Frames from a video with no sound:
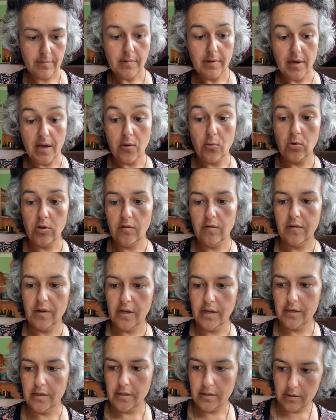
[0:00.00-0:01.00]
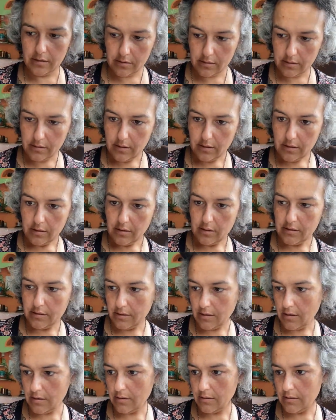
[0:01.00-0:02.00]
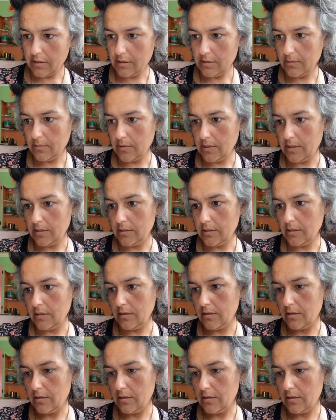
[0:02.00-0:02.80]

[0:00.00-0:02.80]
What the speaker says: I will find it. It's not on this one, is it?